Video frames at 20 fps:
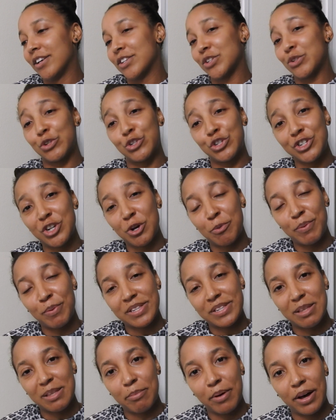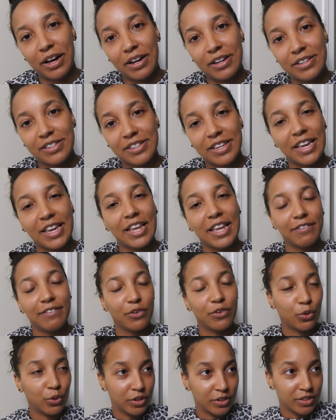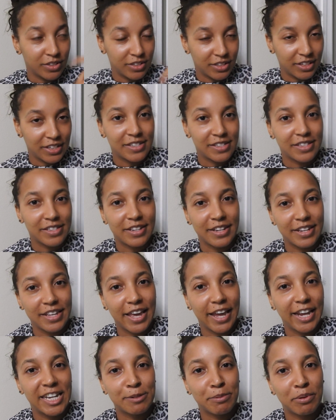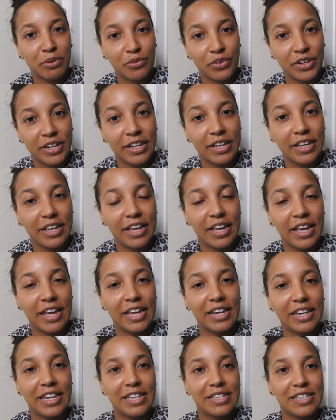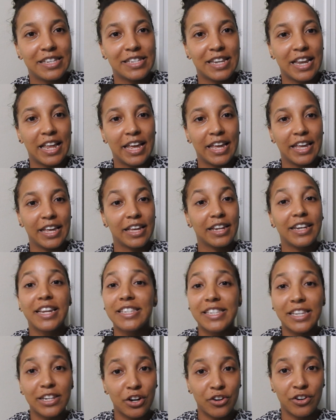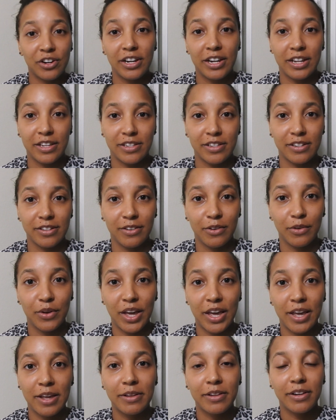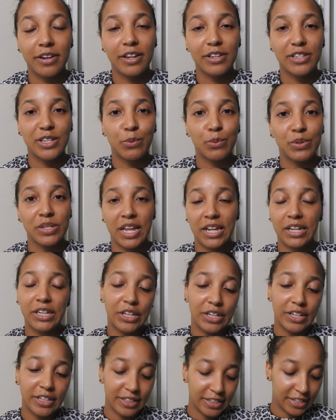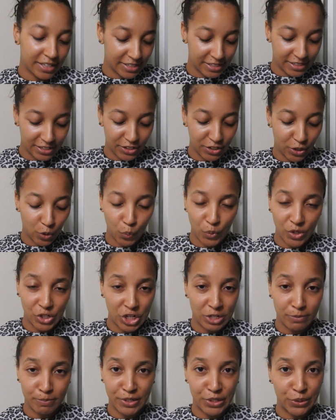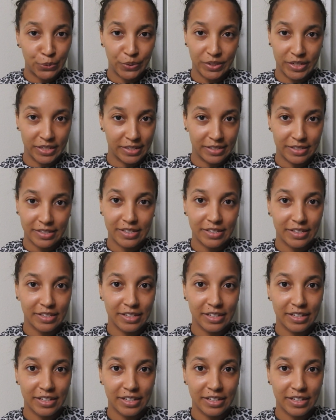So she opens the box and of course it's an engagement ring, and Lizzie learned her lesson, okay? Lizzie was like, look, this, we shouldn't be doing this.